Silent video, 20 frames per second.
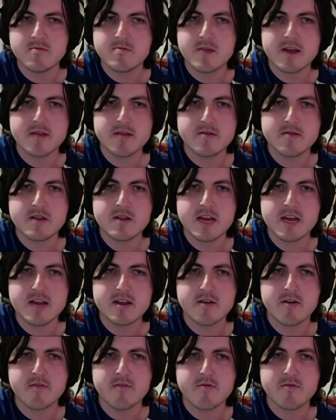I hate
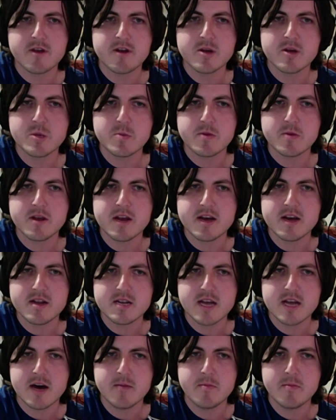to go off the rails, but
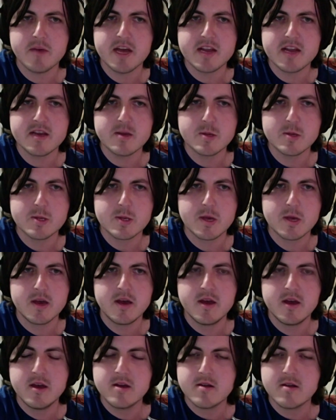Tom Petty's
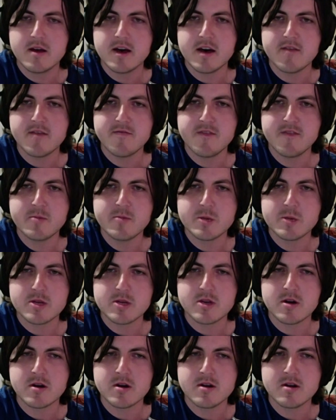famous
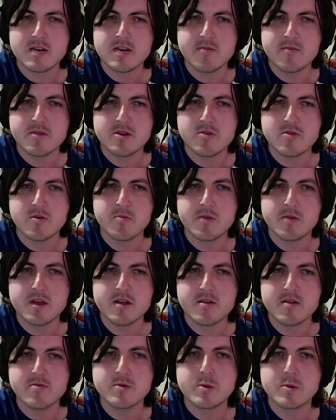guitar in "Damn the
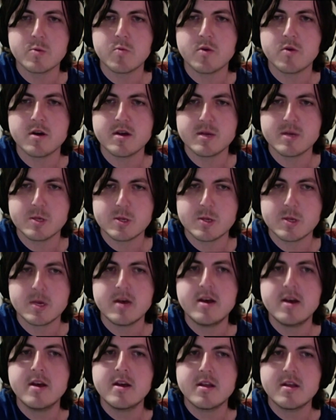Torpedoes" was
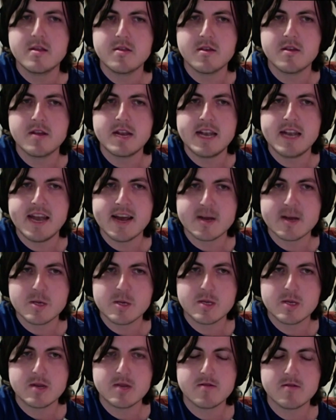the
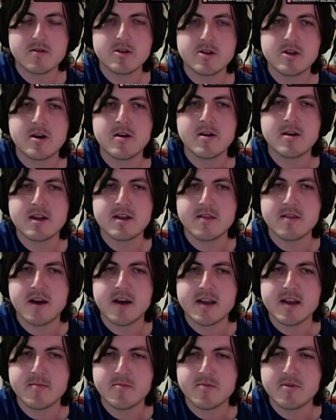next guitar in
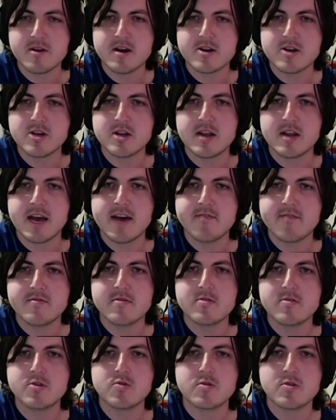line in production
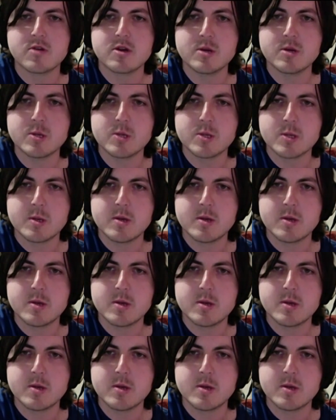after George's